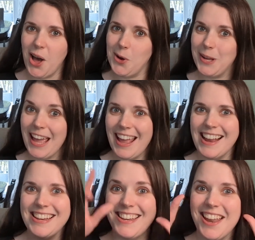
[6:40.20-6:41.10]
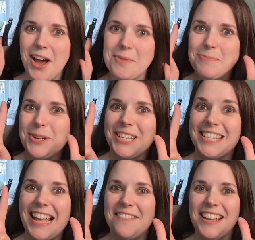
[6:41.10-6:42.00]
Okay, number
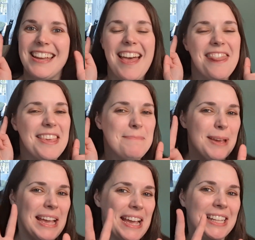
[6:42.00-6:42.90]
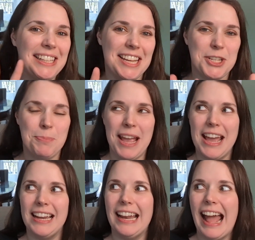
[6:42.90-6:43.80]
7, the big
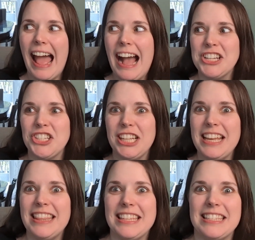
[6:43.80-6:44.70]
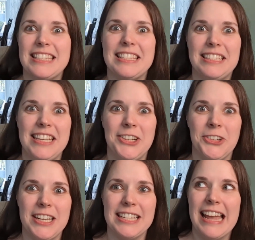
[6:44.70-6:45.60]
linchpin, and actually the
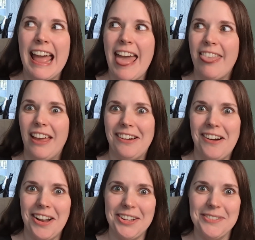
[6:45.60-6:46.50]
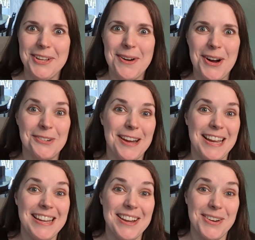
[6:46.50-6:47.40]
secret that all of you
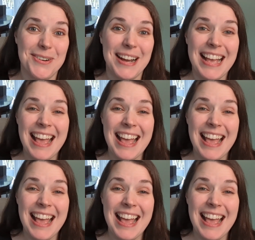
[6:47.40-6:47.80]
already know.